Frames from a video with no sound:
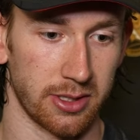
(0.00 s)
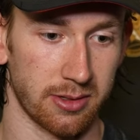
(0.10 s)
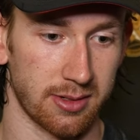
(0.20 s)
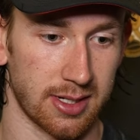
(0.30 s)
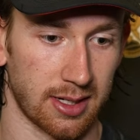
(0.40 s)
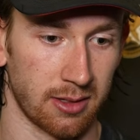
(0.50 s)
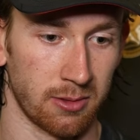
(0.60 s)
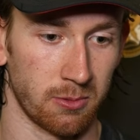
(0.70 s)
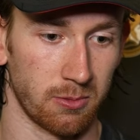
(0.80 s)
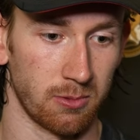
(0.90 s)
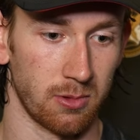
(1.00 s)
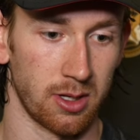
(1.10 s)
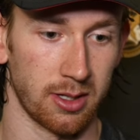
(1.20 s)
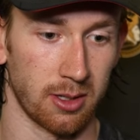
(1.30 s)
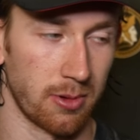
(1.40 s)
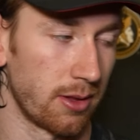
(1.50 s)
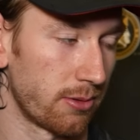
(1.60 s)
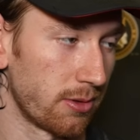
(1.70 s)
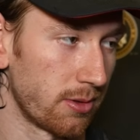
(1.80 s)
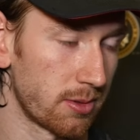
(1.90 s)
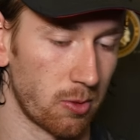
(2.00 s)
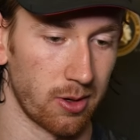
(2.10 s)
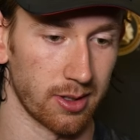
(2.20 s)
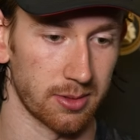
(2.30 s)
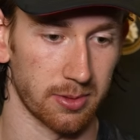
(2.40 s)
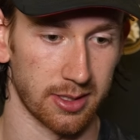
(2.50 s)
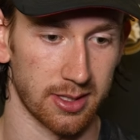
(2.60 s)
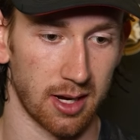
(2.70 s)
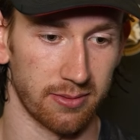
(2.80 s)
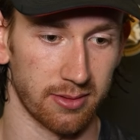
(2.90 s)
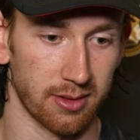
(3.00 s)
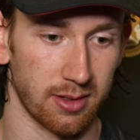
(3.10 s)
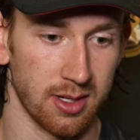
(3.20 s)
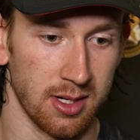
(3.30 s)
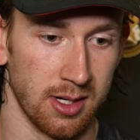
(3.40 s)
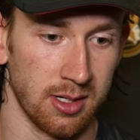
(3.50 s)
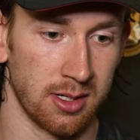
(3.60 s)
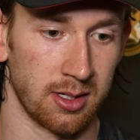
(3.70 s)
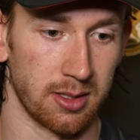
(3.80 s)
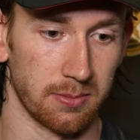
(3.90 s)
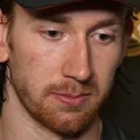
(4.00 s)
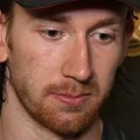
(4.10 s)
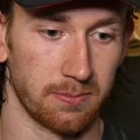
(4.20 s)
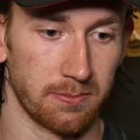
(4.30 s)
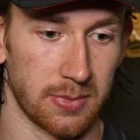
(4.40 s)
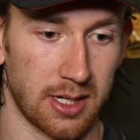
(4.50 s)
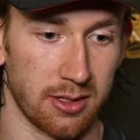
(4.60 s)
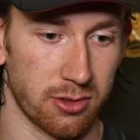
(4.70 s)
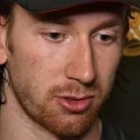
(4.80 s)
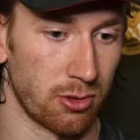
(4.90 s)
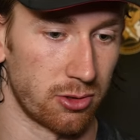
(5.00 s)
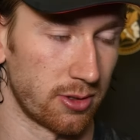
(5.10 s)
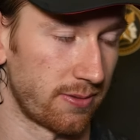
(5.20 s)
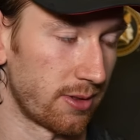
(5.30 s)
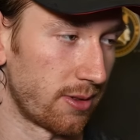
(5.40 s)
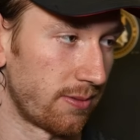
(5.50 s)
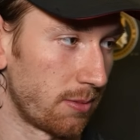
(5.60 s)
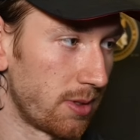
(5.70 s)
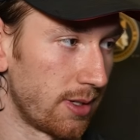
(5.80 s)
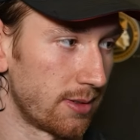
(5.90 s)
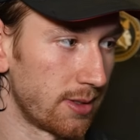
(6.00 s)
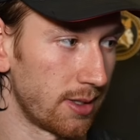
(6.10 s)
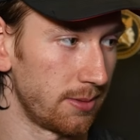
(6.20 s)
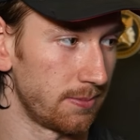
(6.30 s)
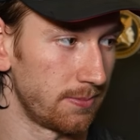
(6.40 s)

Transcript: you're sick and what he went through this morning, it's pretty tough. And he's a soldier for playing tonight.